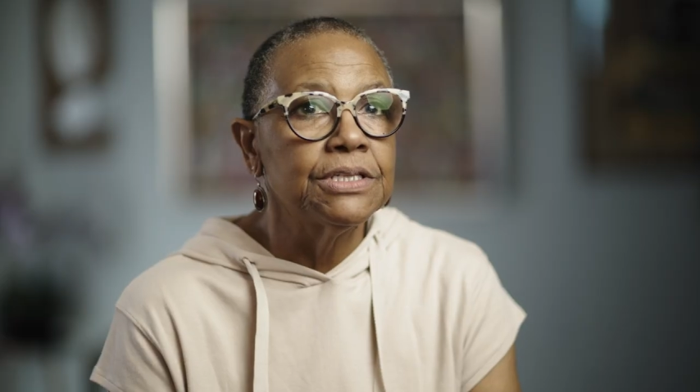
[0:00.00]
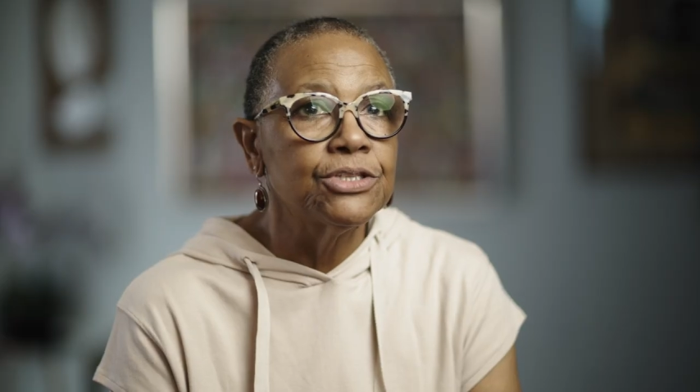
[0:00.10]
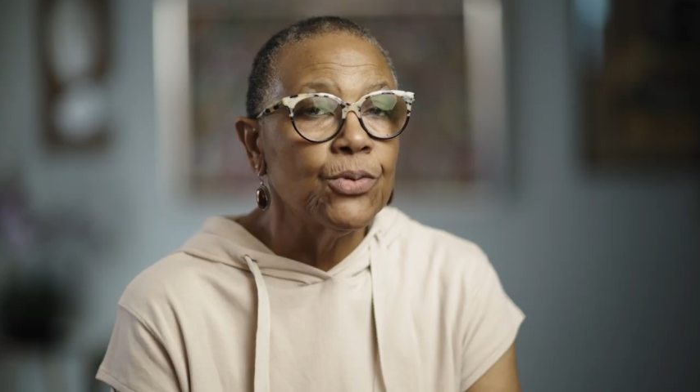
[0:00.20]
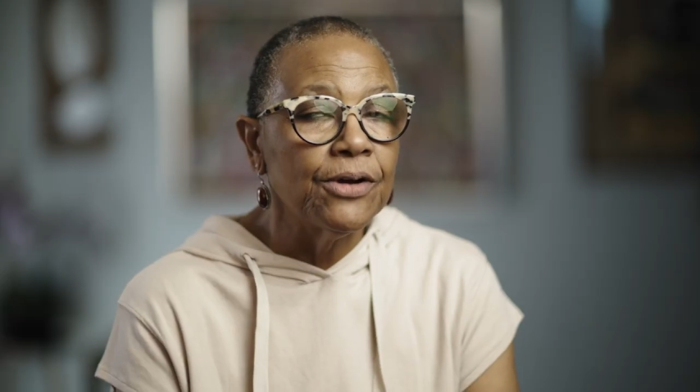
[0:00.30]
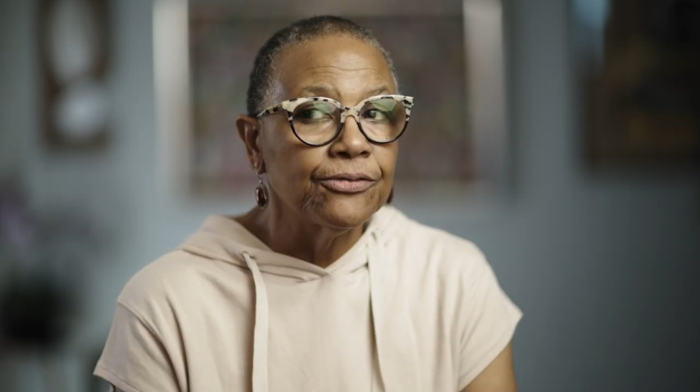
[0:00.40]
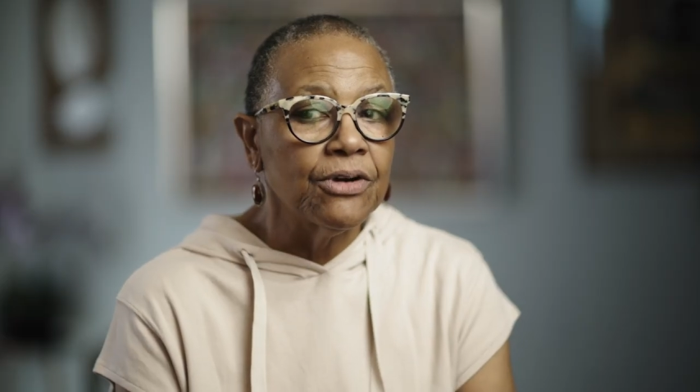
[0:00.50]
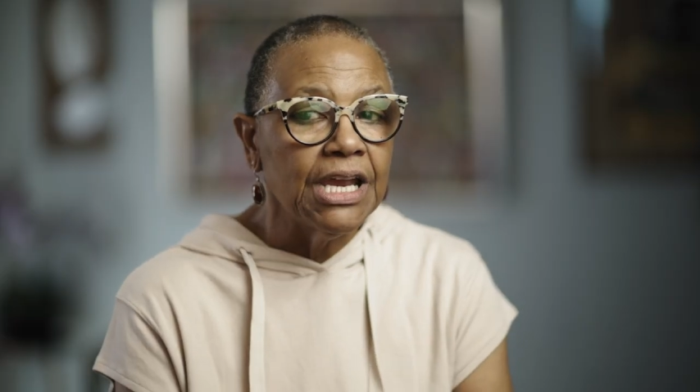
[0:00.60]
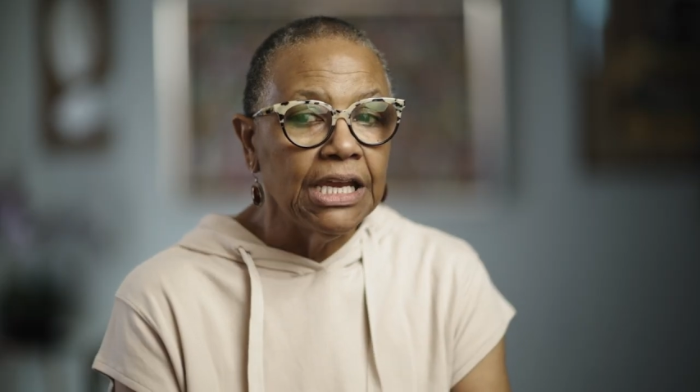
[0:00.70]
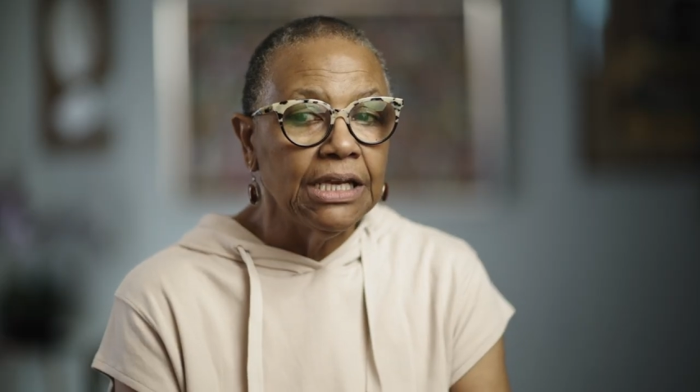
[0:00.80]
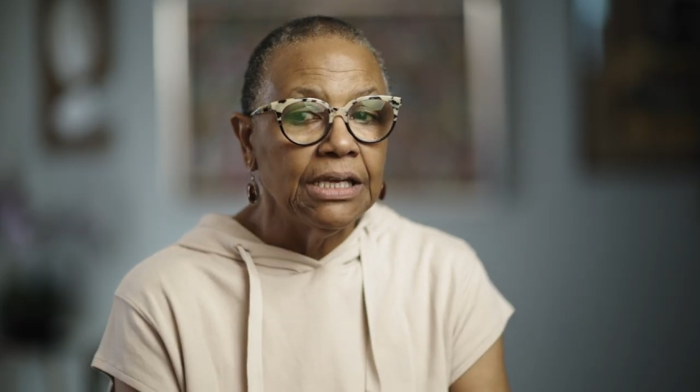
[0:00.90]
in the 12th
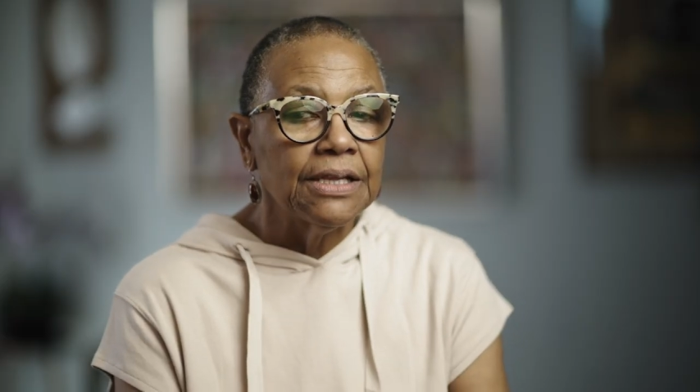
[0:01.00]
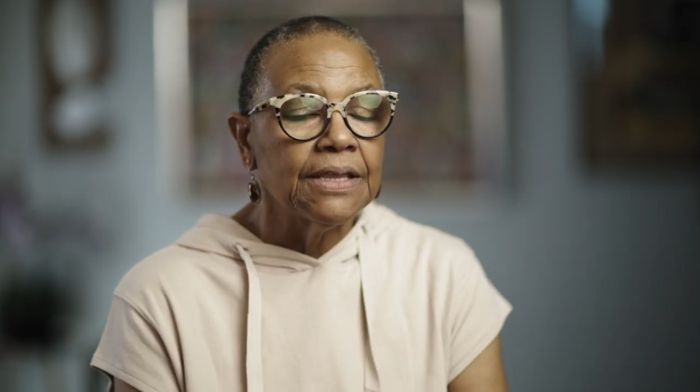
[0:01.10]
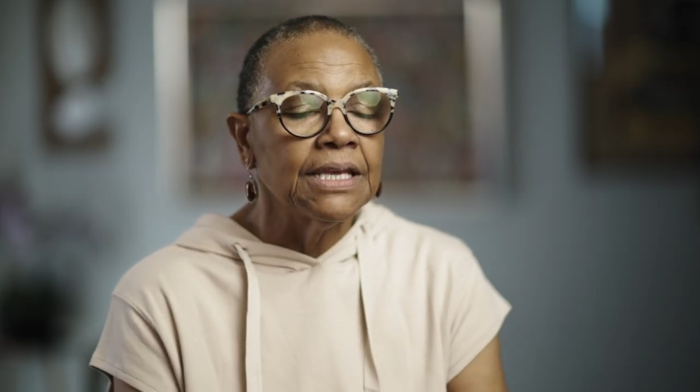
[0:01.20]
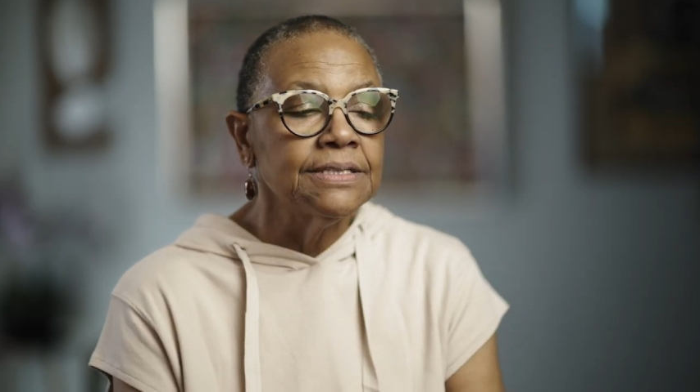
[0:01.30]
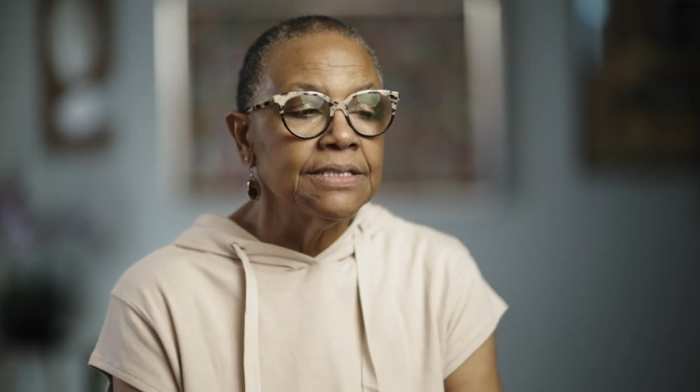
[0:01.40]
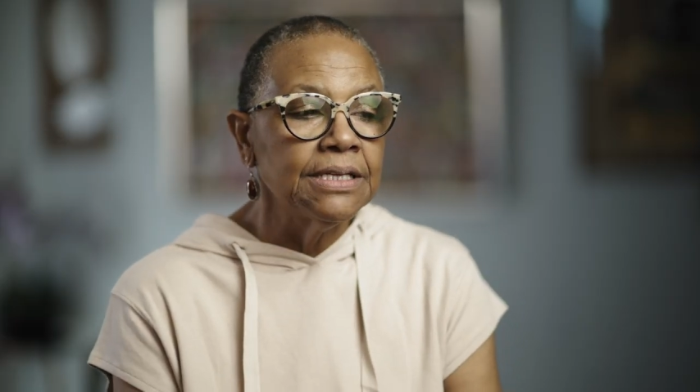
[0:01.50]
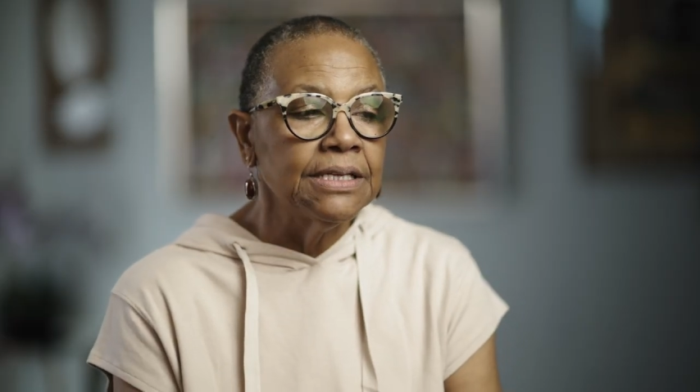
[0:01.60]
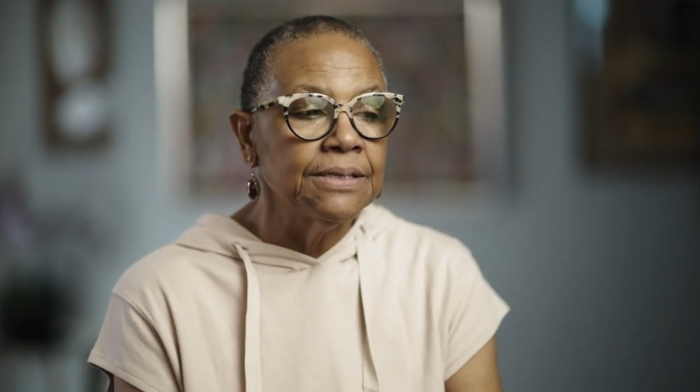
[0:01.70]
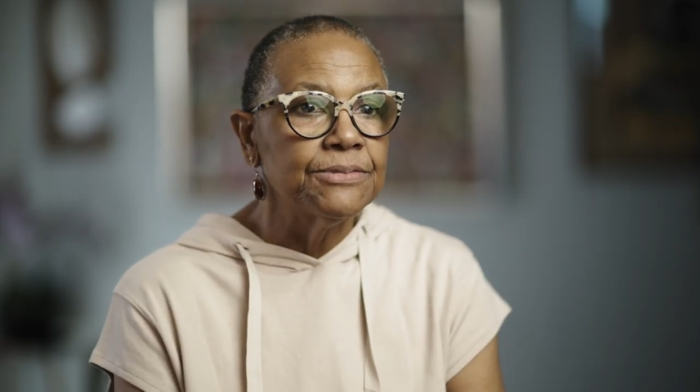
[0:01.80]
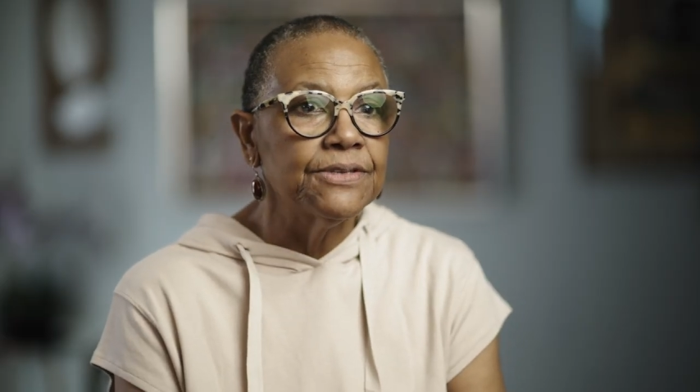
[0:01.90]
grade, they sent
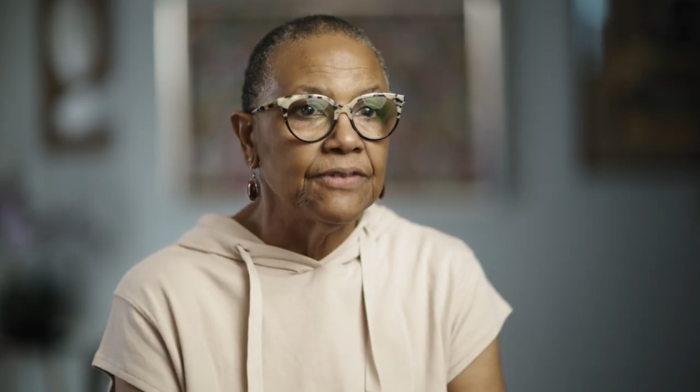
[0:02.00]
him to